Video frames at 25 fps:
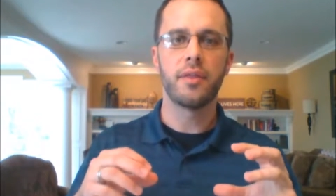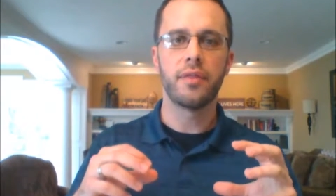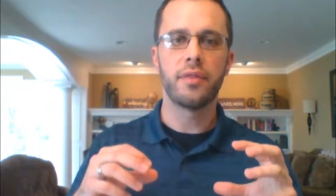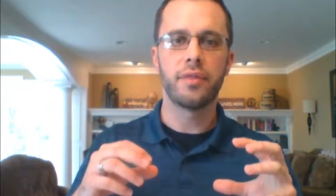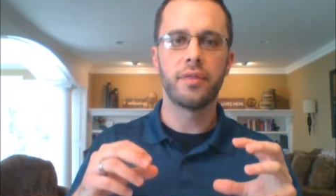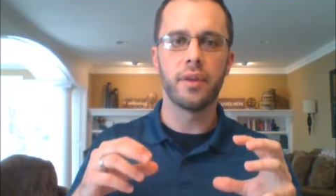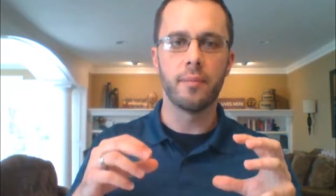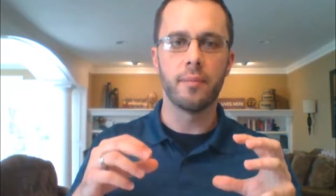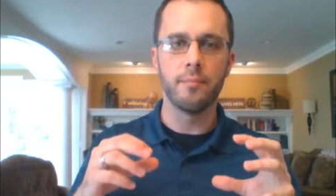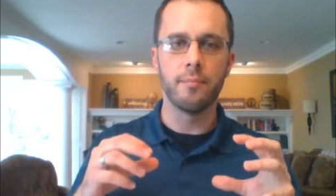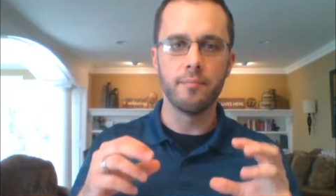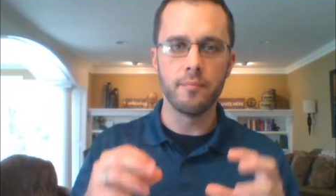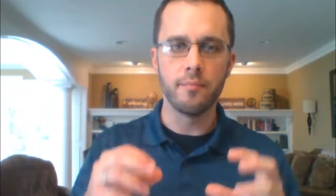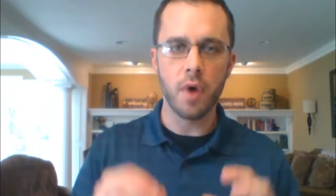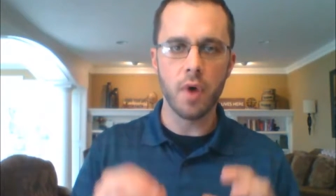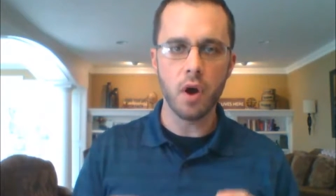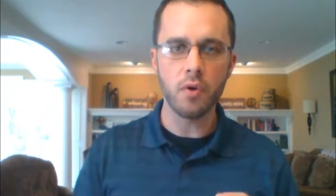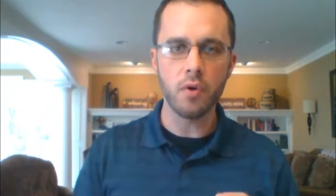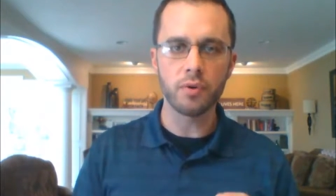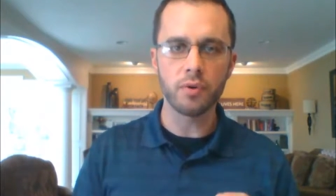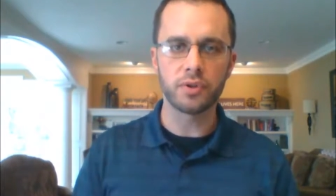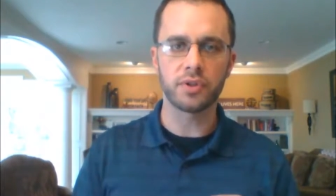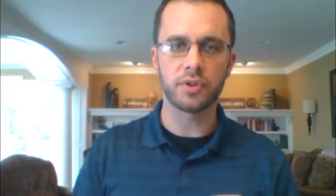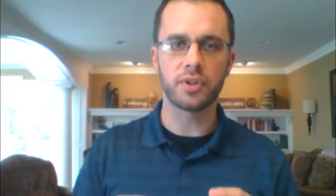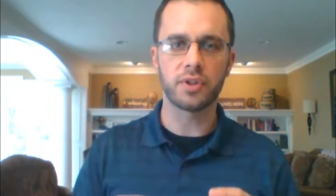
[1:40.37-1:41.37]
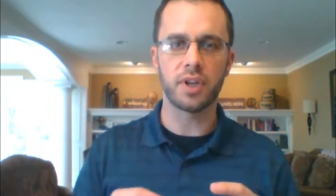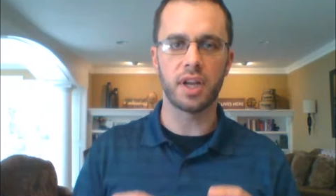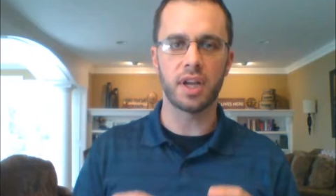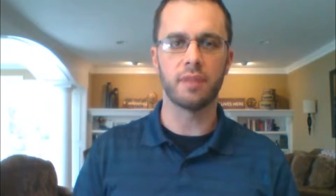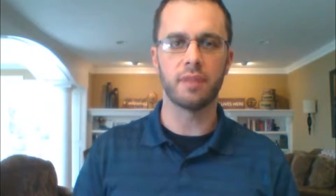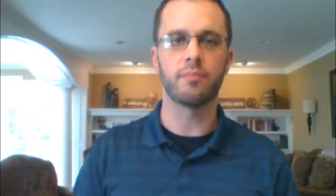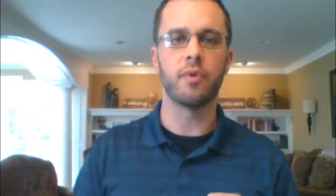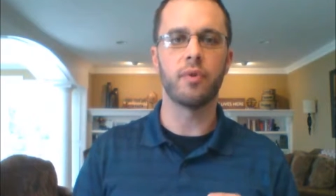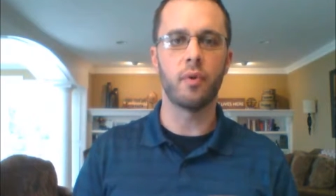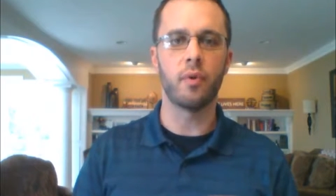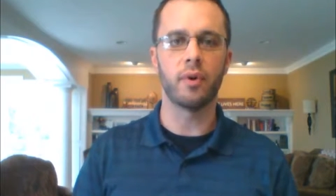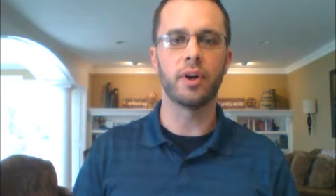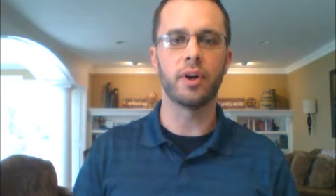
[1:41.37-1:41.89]
the most
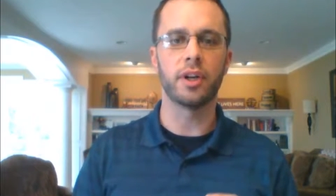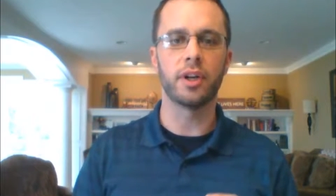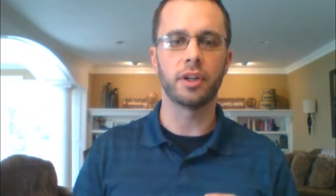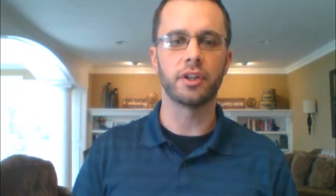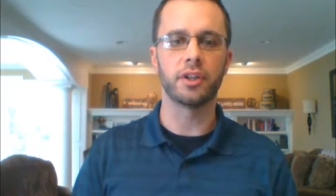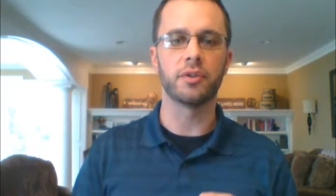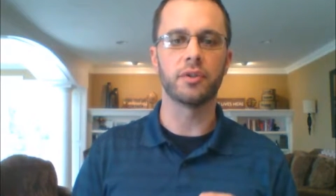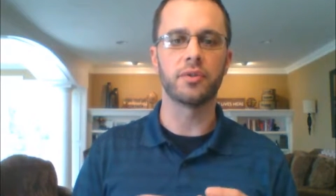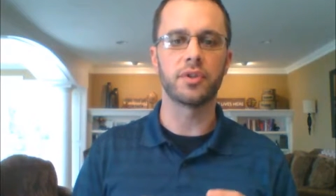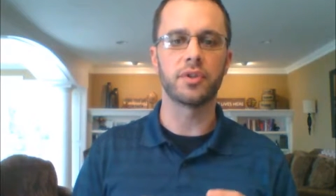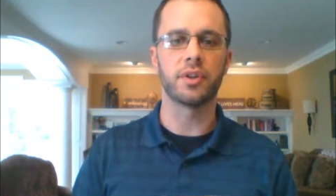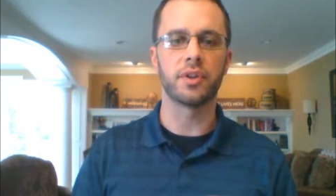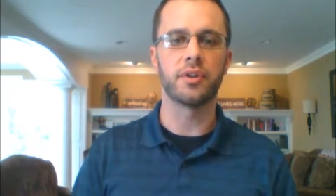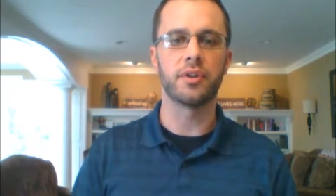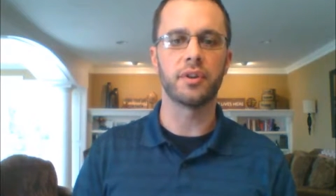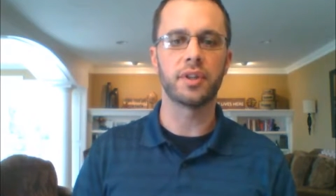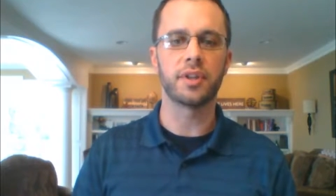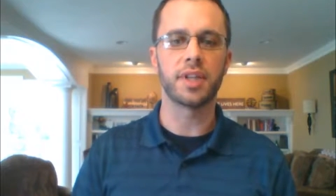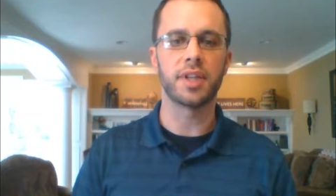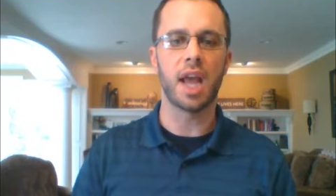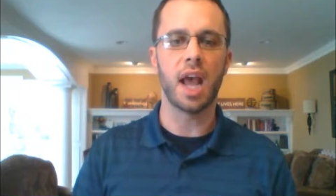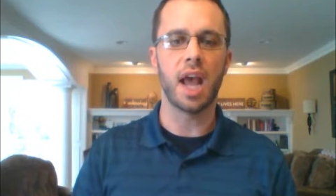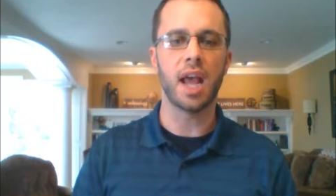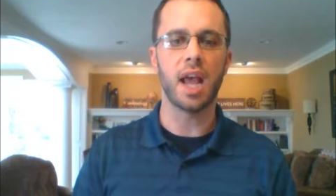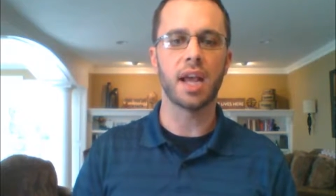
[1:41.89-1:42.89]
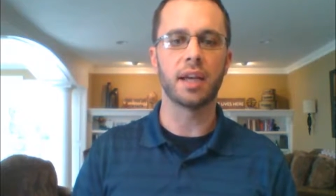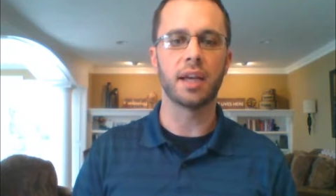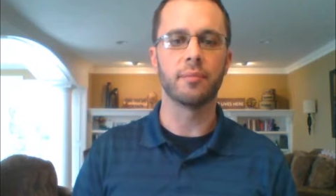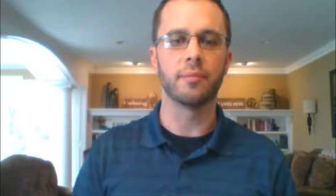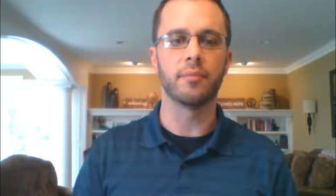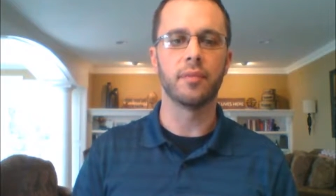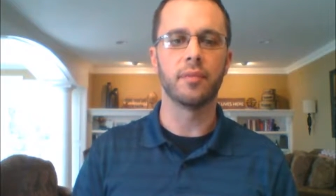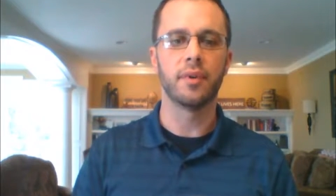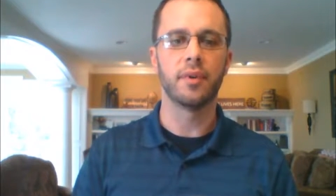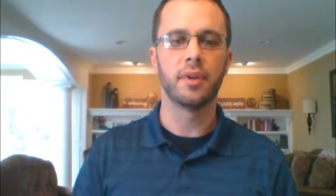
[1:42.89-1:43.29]
important use of their time.